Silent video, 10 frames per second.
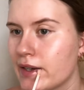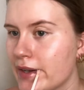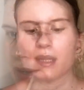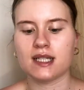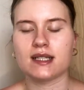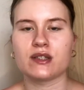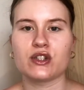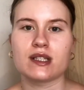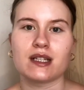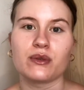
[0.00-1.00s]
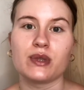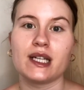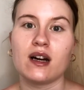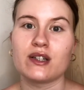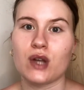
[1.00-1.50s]
This is just going to really
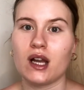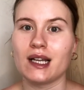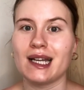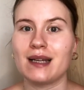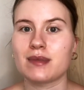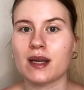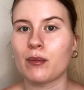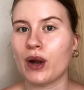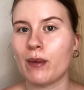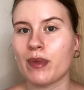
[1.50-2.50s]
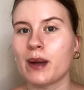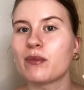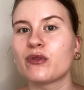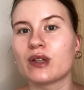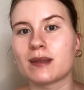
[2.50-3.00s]
hydrate our lips and prep them for
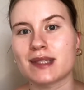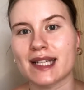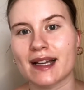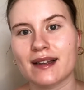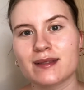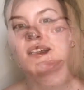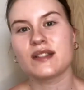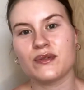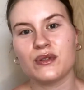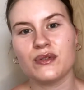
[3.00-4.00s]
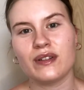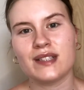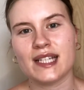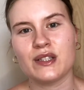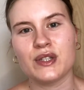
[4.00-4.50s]
lipstick. So for
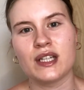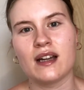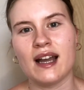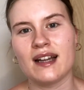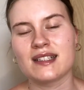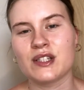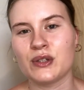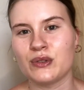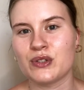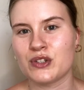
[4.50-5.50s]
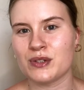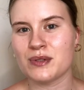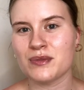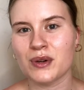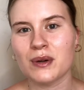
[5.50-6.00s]
foundation, I had two to choose
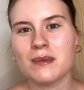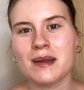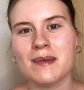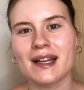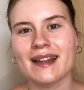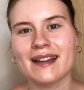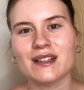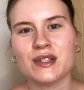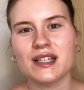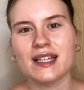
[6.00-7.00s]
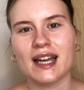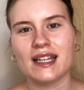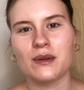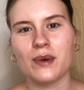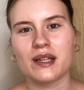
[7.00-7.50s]
from in my collection and I
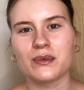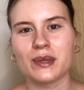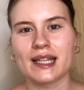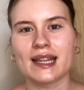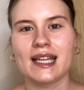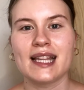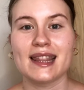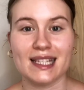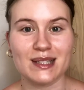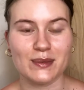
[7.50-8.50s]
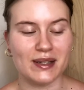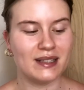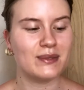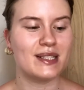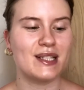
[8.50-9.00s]
went with this one,
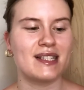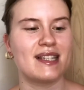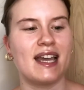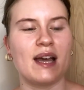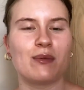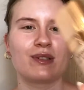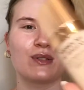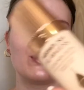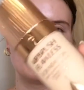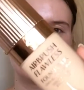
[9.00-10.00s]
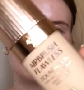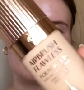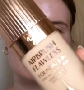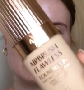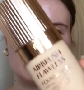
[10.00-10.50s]
which is the Airbrush Flawless
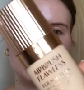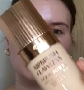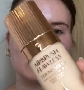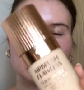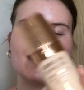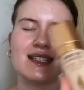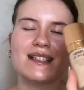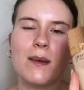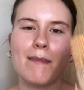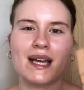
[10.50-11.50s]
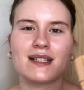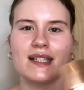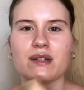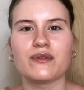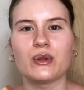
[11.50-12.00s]
Foundation. This is amazing
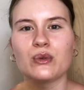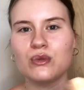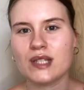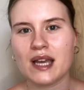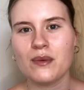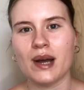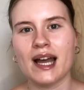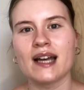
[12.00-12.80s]
for all day wear,